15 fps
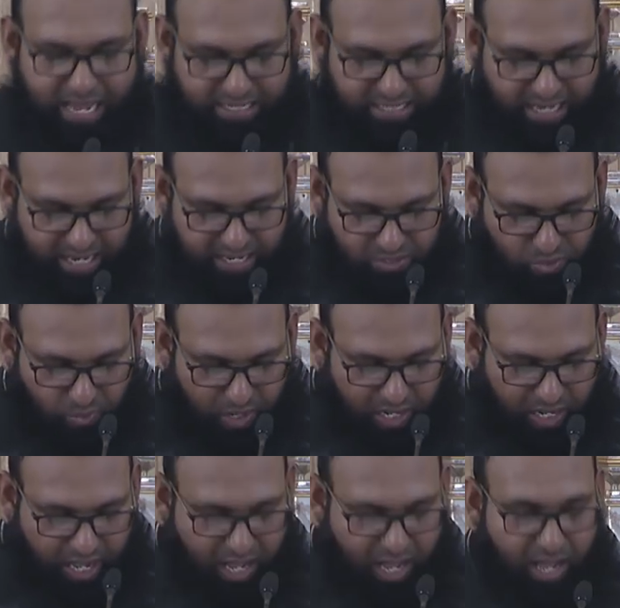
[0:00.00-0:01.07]
turn to
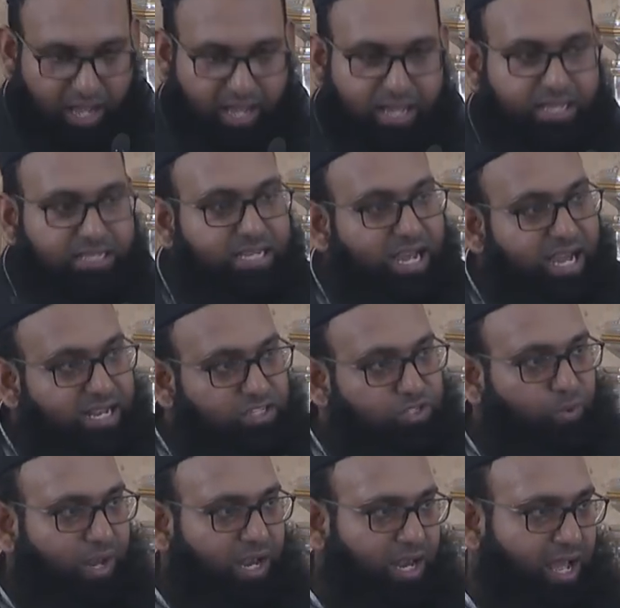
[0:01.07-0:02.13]
Allah, turn
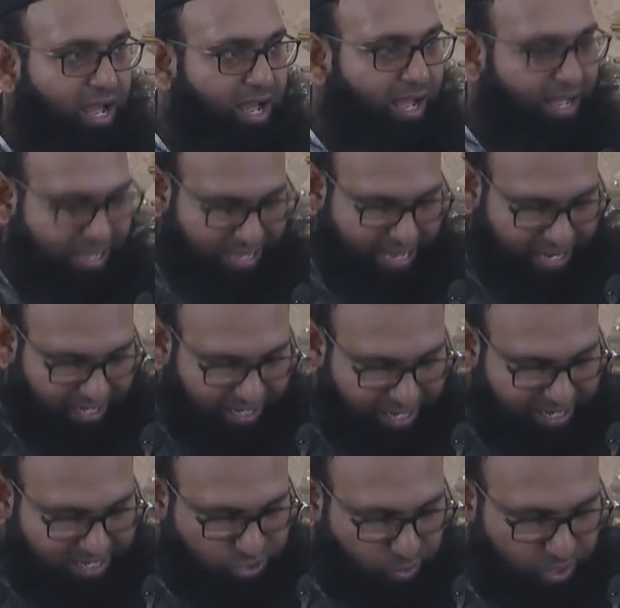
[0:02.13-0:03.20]
to Allah, and
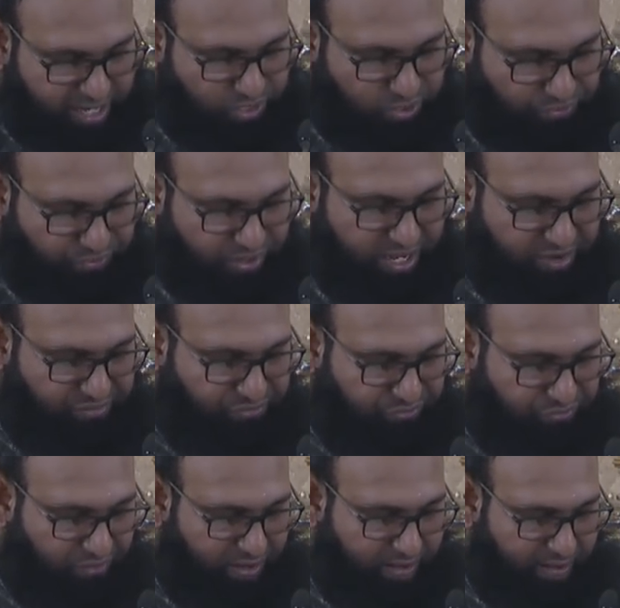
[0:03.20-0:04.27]
Allah is willing to
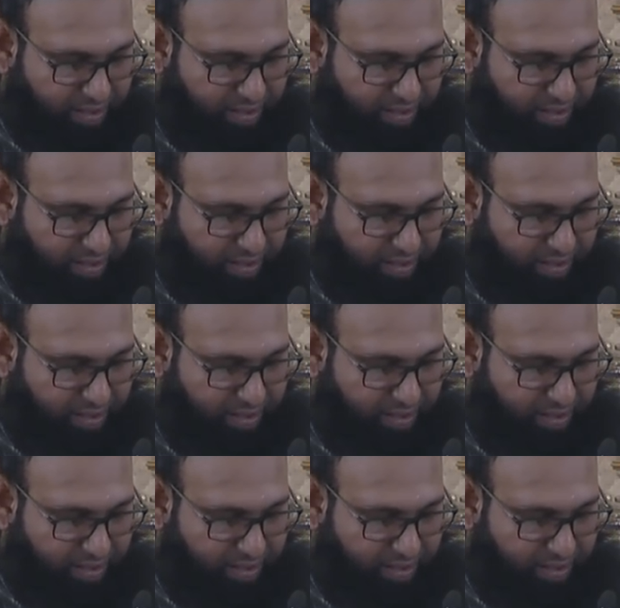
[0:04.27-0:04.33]
forgive.